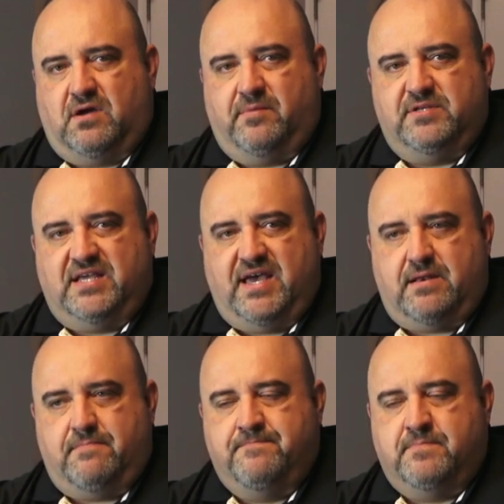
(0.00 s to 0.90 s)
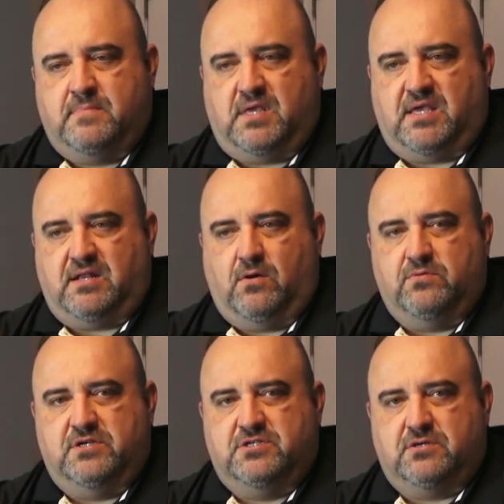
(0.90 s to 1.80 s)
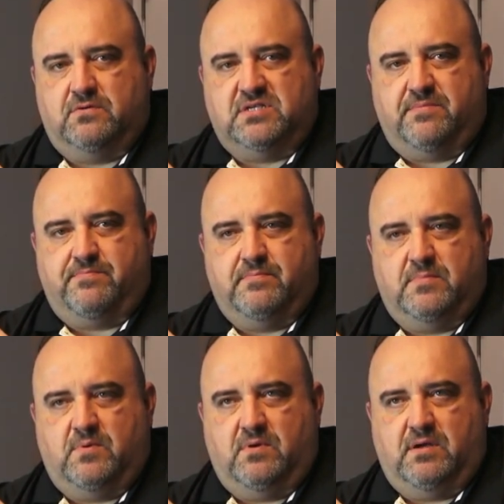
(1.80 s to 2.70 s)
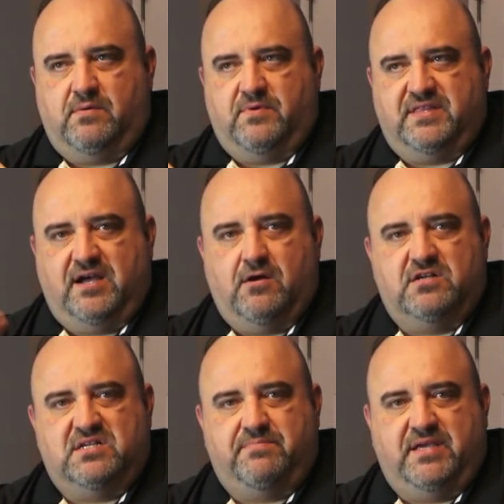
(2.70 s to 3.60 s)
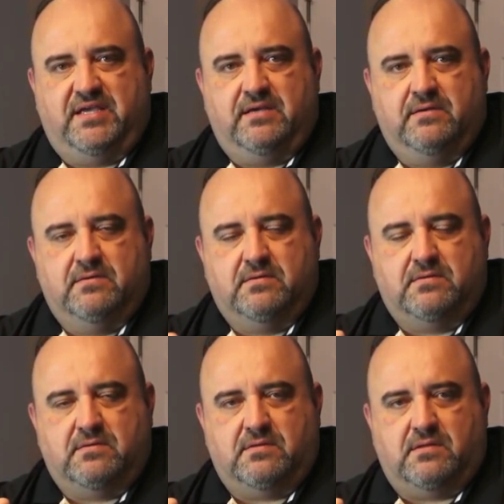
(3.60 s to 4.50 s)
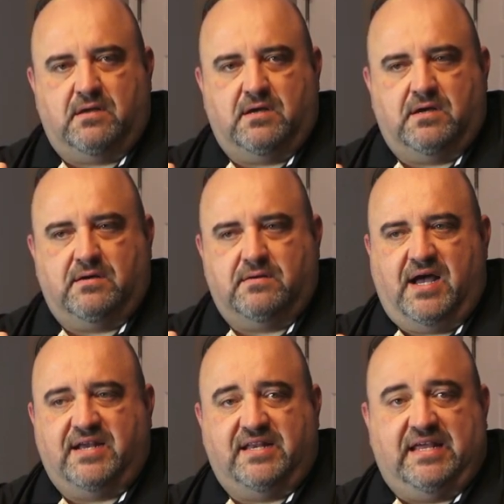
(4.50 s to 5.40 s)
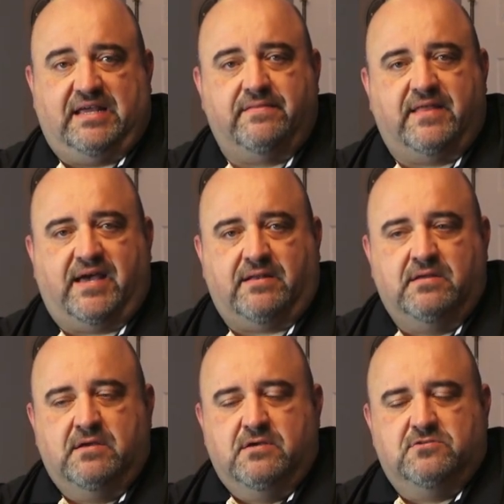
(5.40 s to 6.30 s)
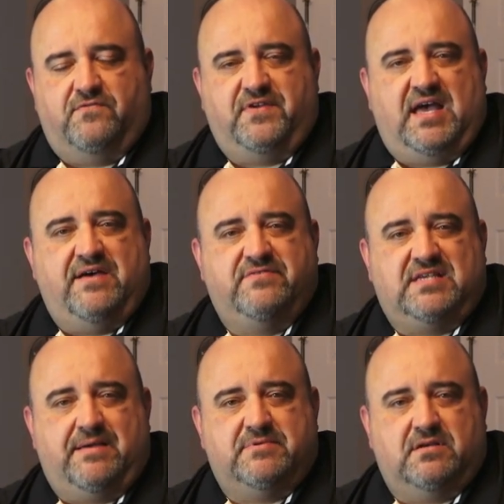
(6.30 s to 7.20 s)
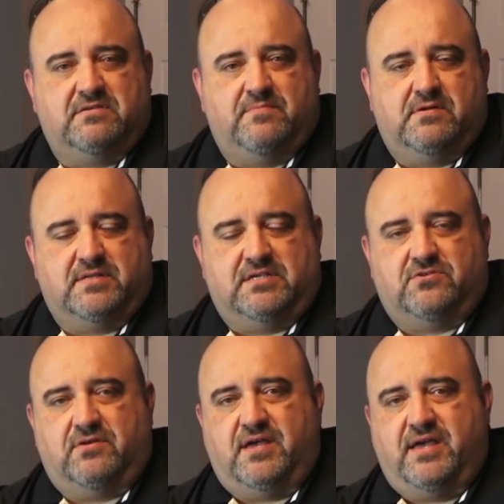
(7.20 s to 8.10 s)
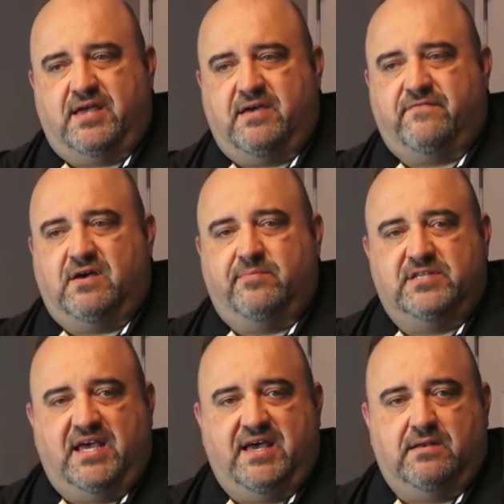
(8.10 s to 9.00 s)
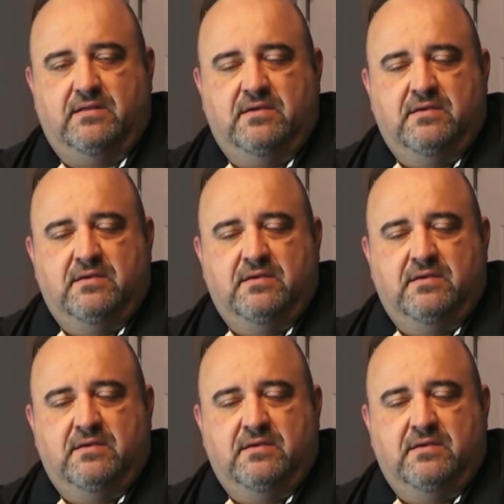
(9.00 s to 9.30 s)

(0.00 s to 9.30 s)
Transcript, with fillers: or Hubitat. It only shows up with the R G B uh, I D in that. So if you have Samsung SmartThings or you have a Hubitat,